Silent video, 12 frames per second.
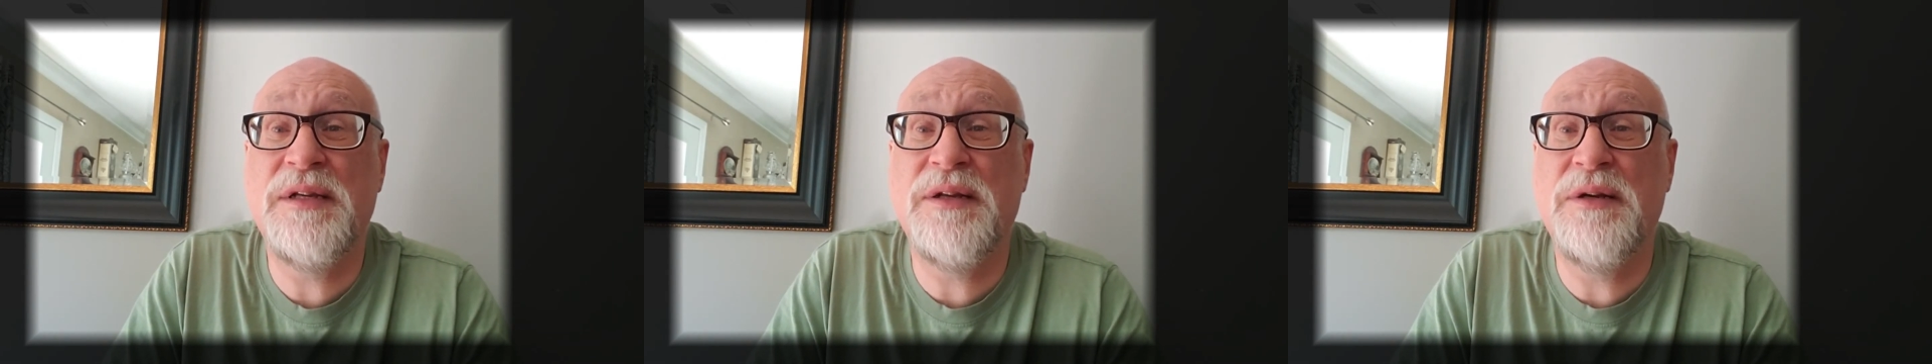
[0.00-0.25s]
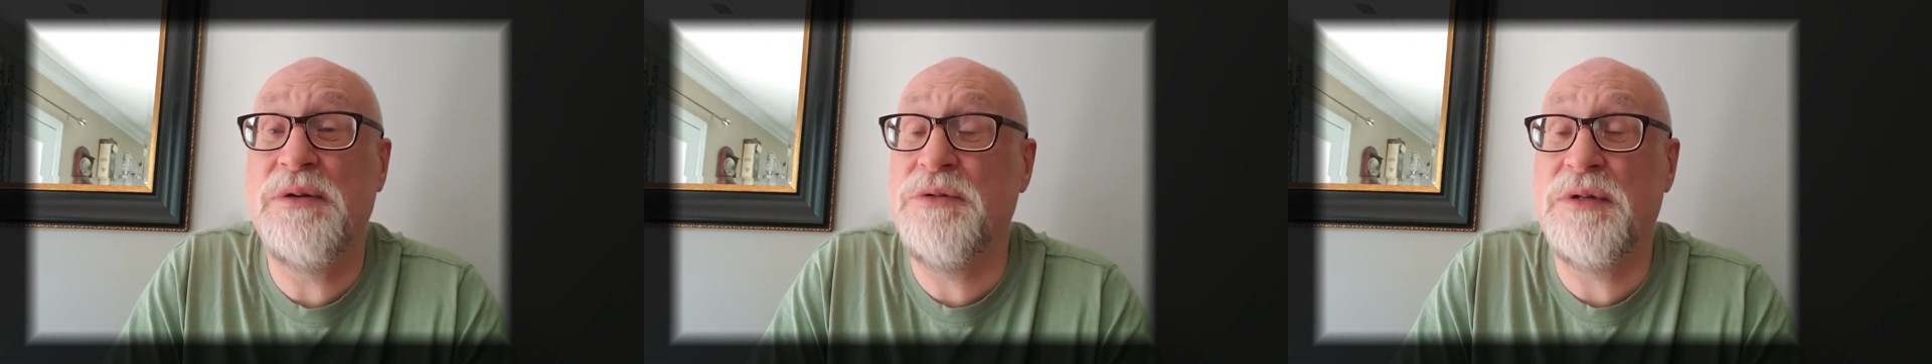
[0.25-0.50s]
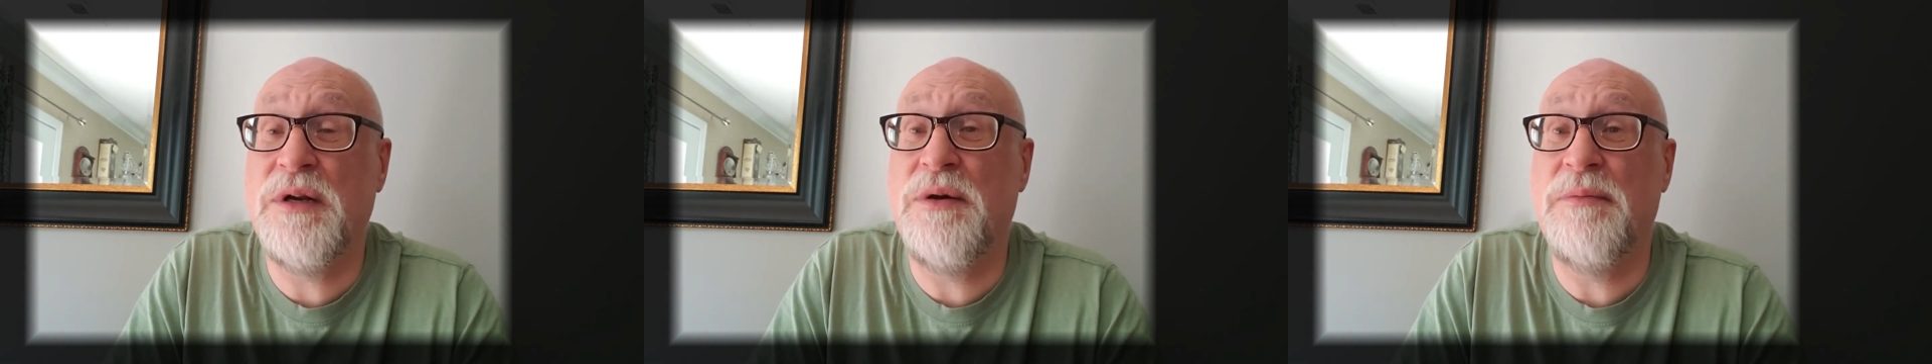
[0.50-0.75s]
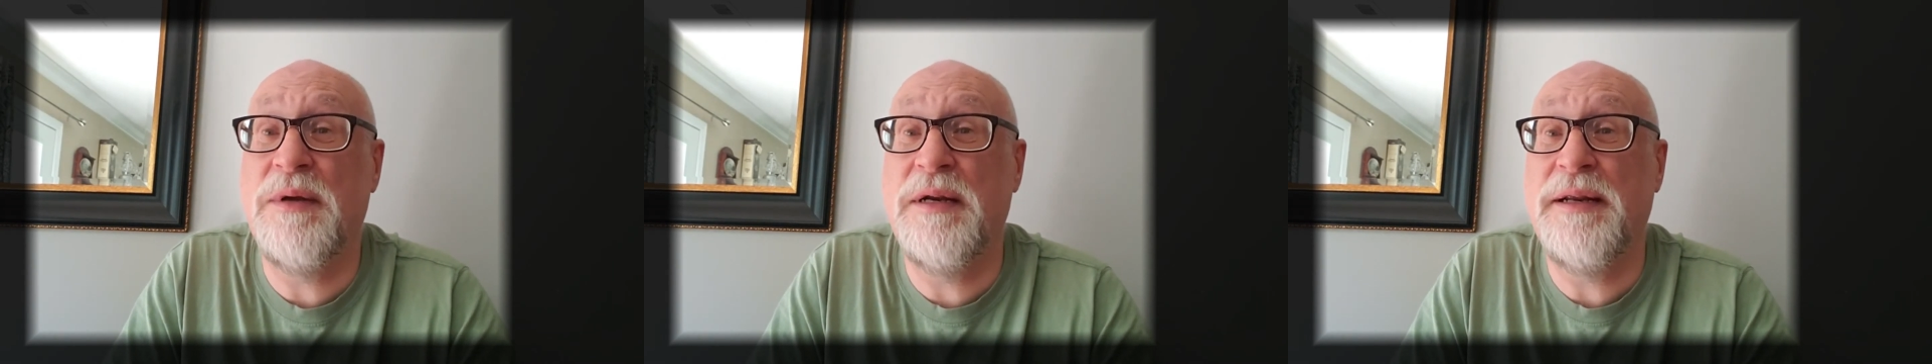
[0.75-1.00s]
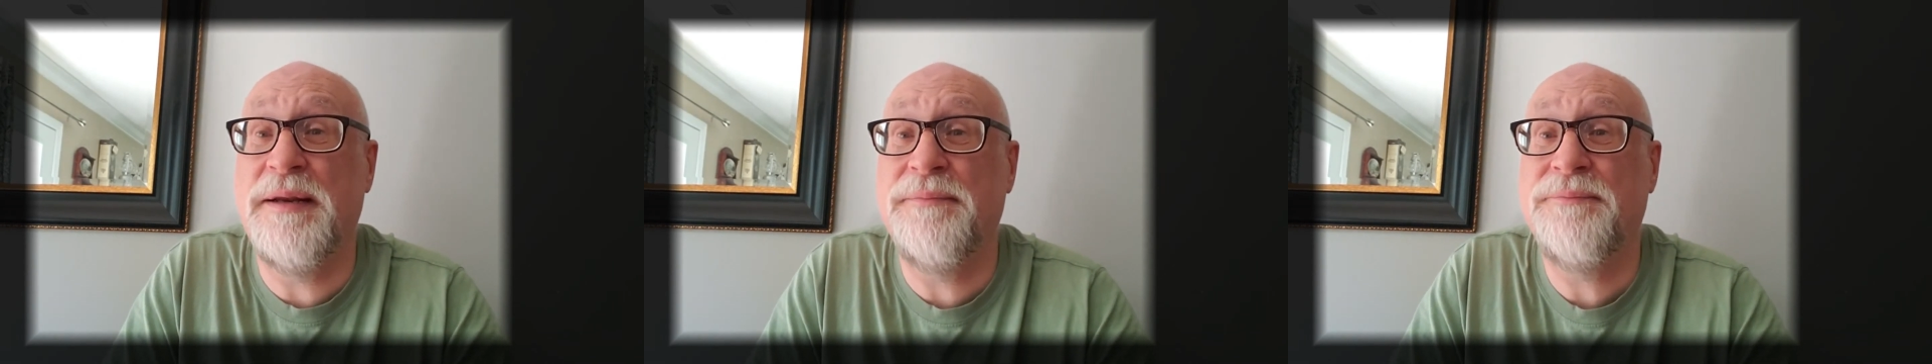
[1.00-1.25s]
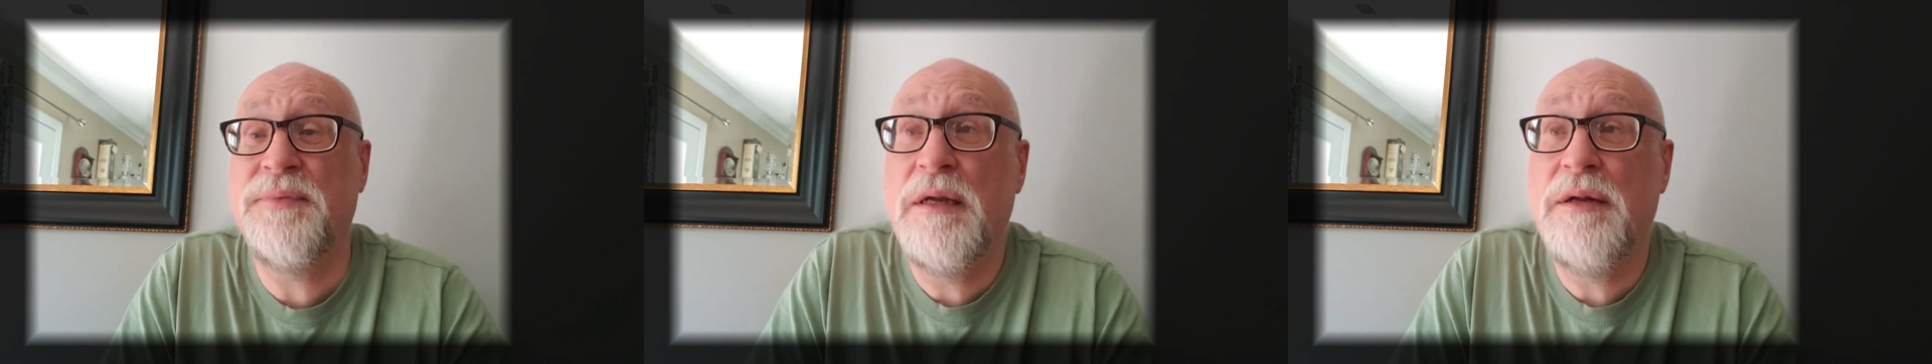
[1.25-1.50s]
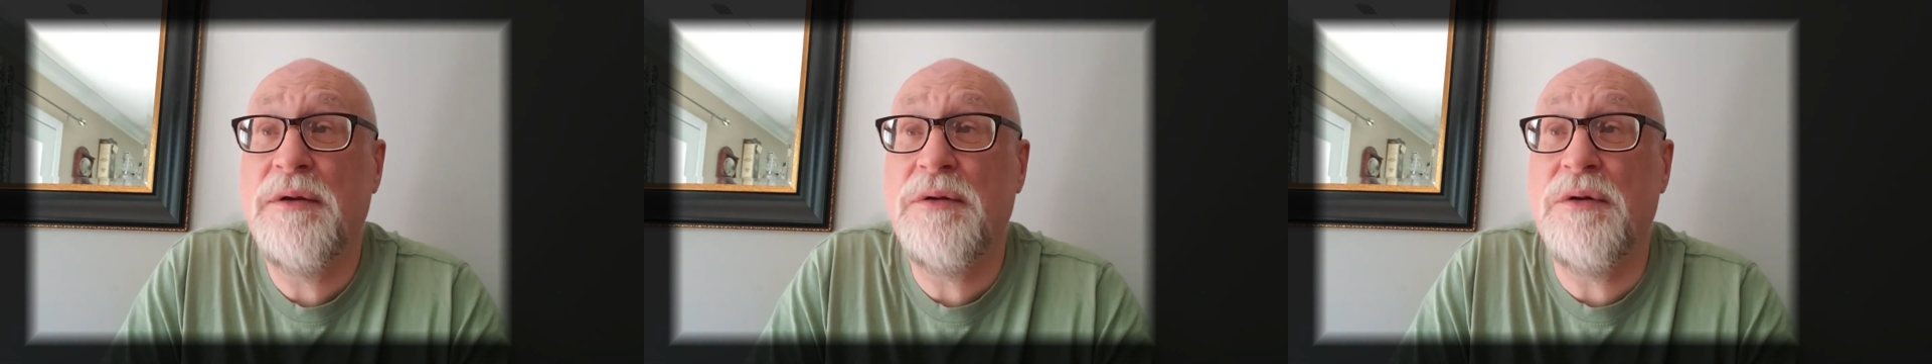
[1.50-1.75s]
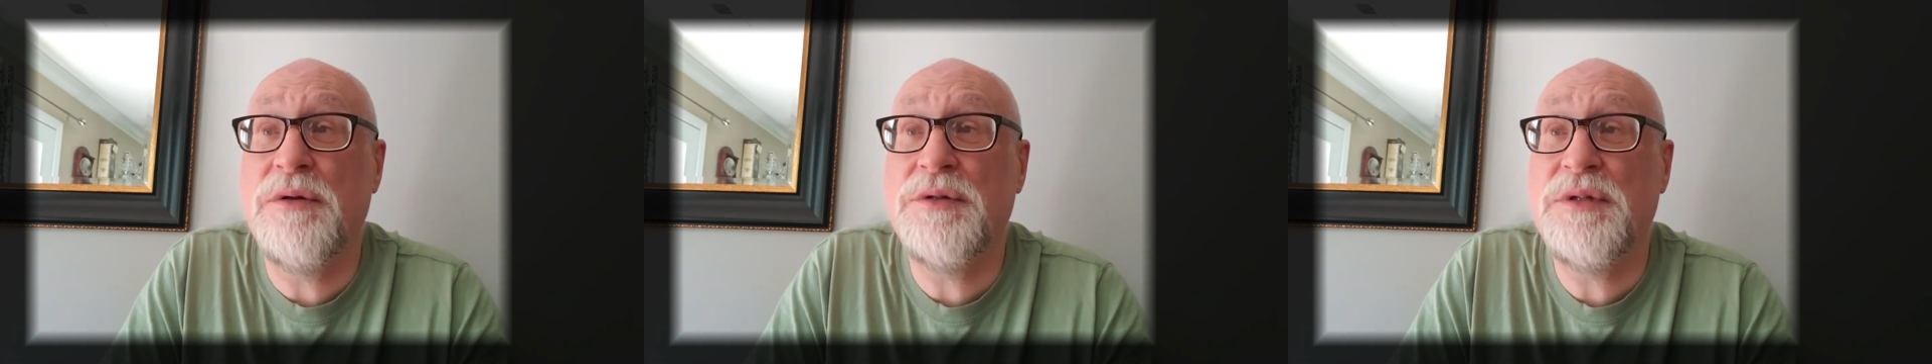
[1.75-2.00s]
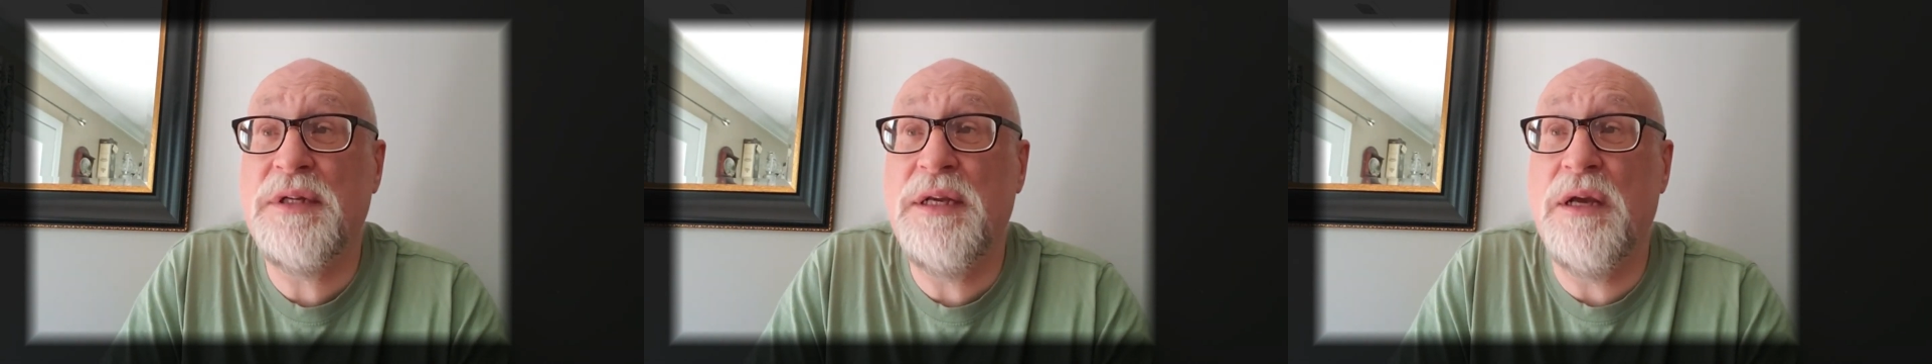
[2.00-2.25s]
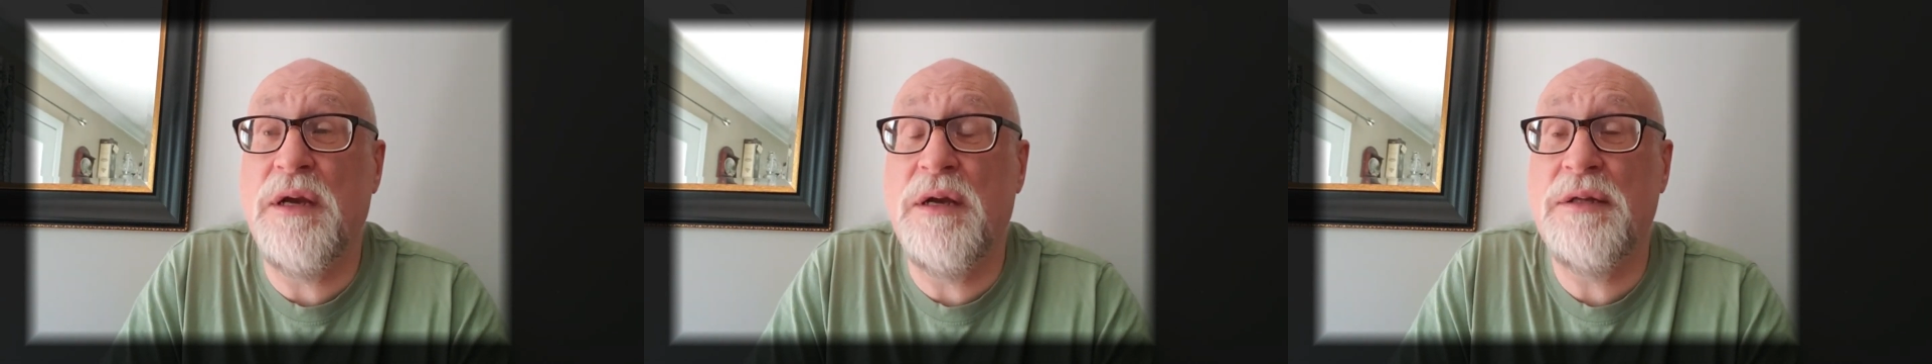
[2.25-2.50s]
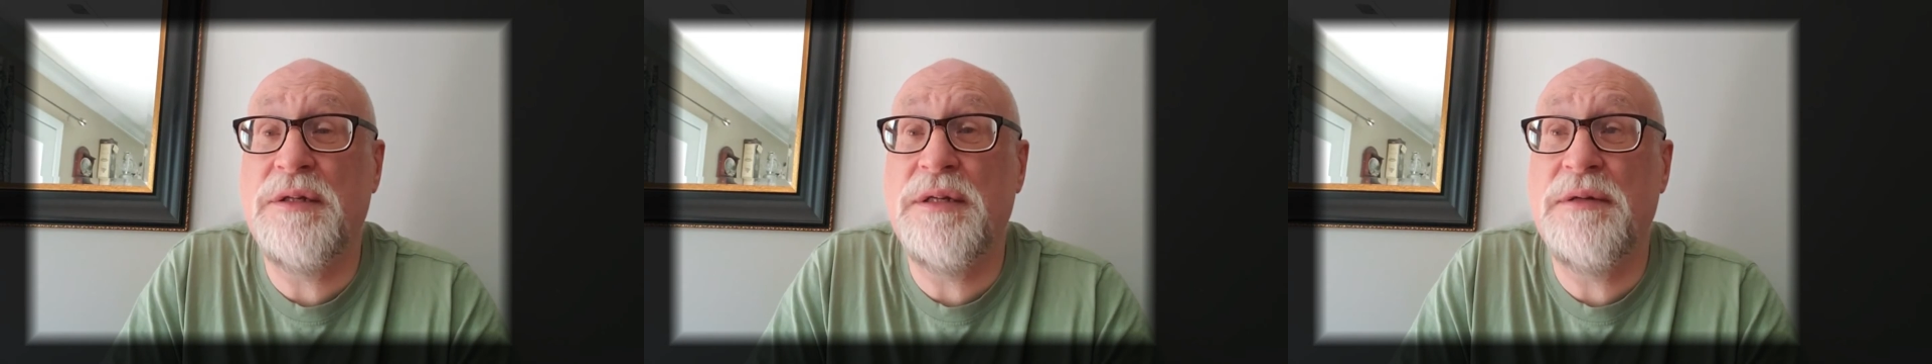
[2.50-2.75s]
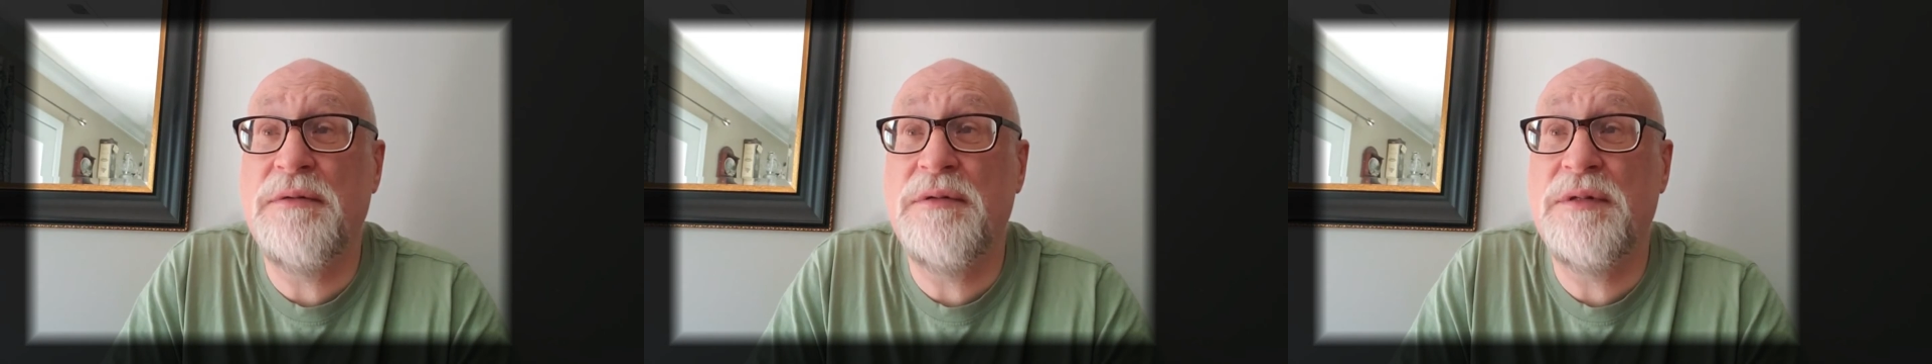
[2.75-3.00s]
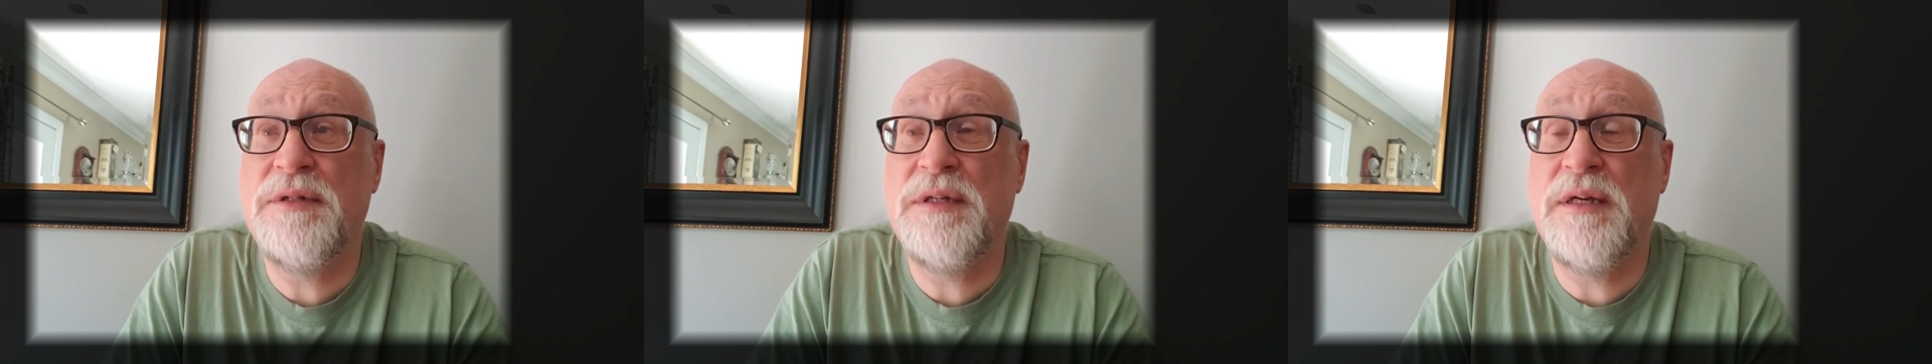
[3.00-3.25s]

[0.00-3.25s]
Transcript: You can lose a lot of money. Of course, the yard and